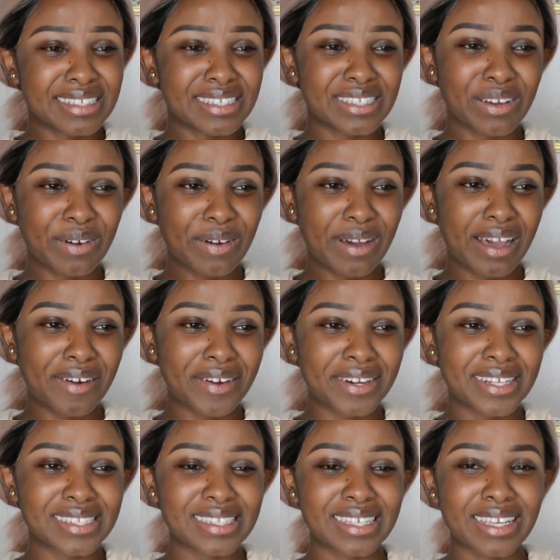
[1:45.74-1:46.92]
So
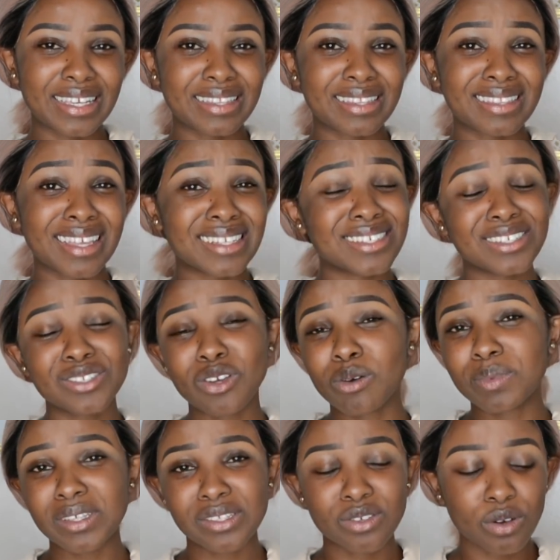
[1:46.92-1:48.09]
honestly, let's just
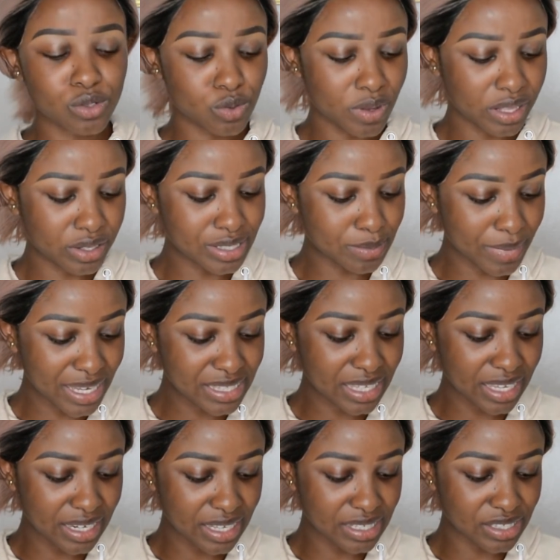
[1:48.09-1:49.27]
hope this goes well, because my
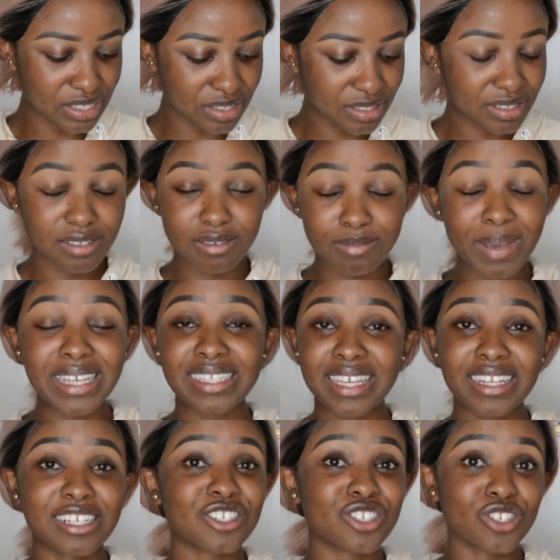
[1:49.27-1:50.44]
skin
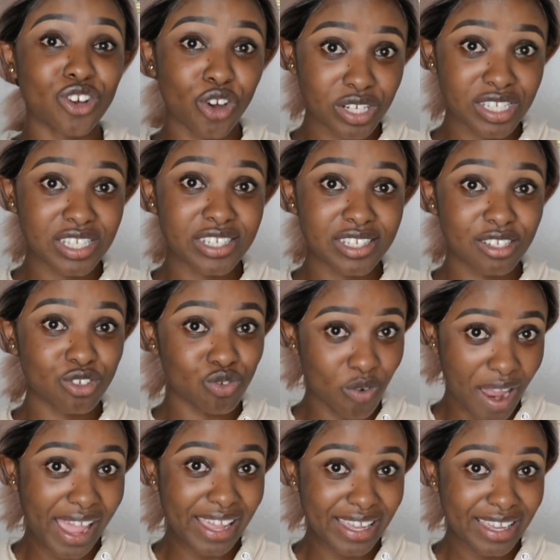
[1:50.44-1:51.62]
is not
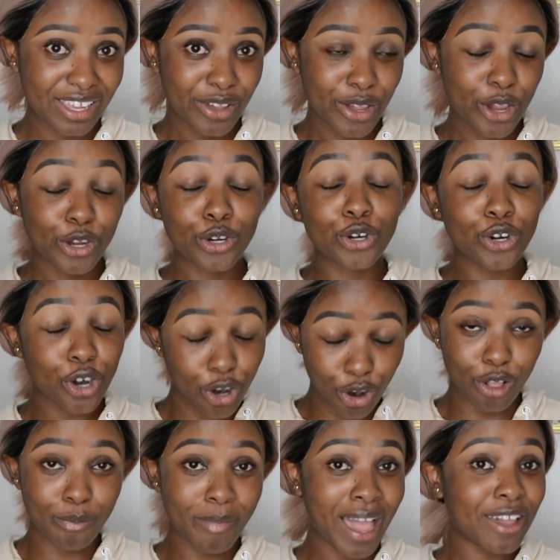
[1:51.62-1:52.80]
dry.
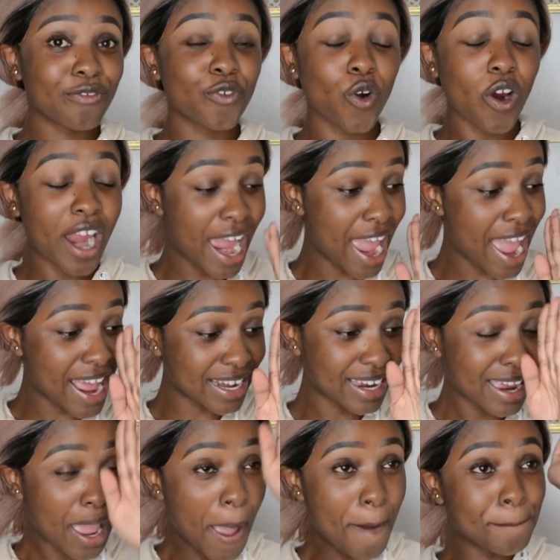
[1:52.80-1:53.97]
Girl, my forehead
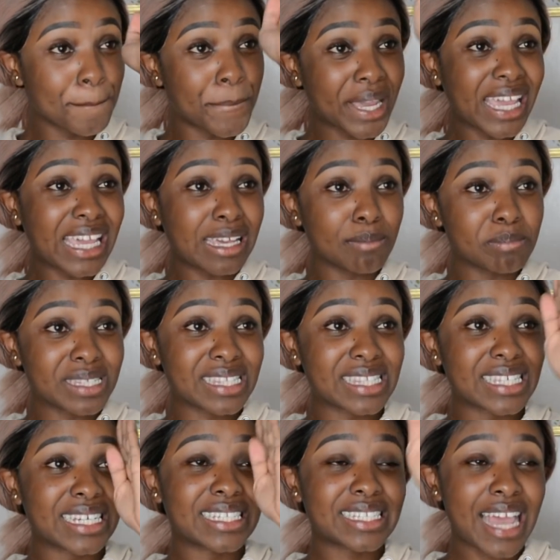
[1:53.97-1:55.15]

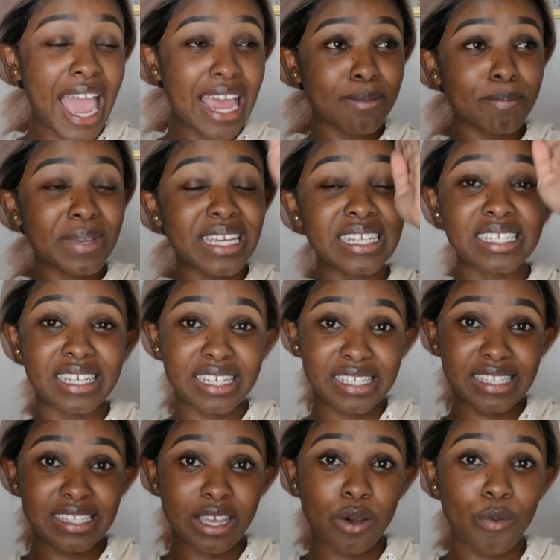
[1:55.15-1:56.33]
beams 10
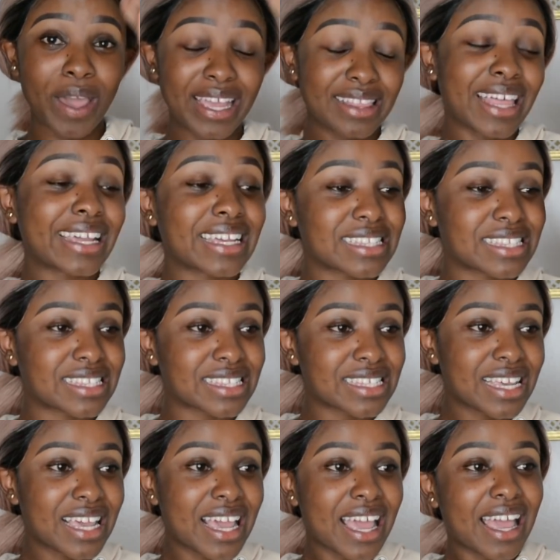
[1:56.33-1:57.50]
meters away. Like
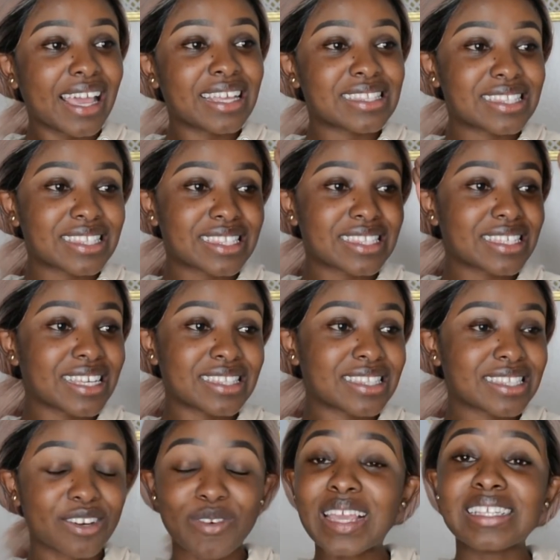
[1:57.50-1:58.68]

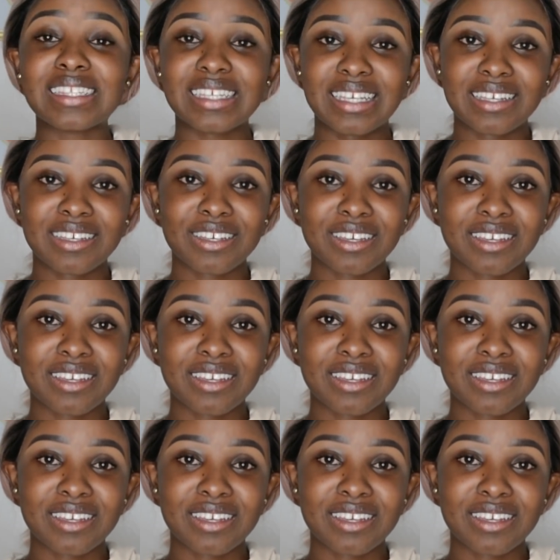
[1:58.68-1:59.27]
it's crazy.